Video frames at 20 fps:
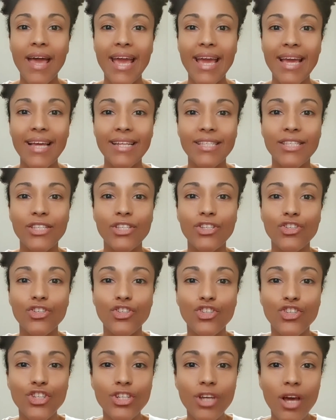it's
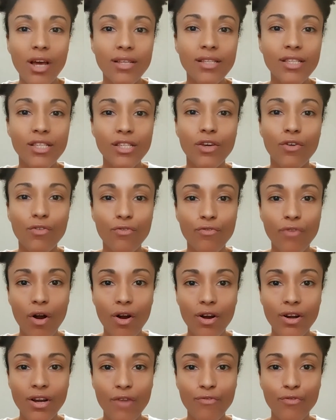just
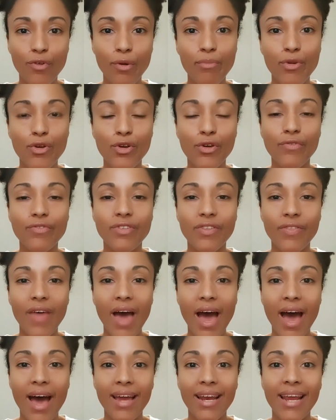far enough removed
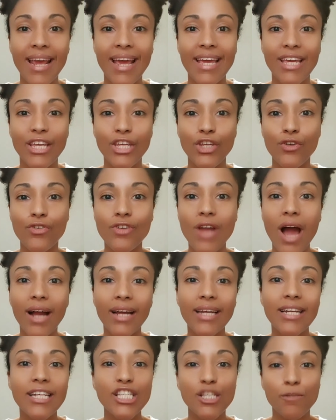that you're not
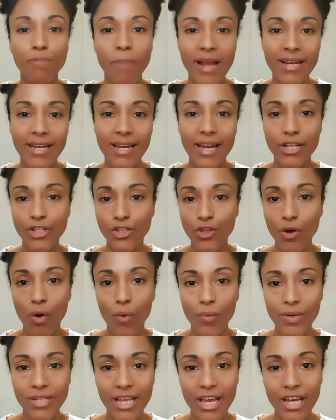going to spend it as though it
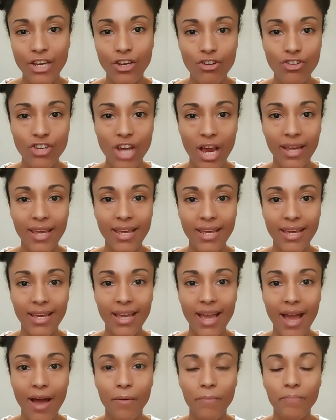was in your checking
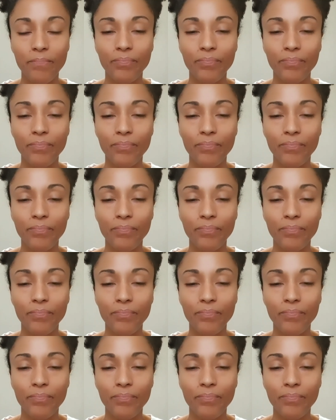account.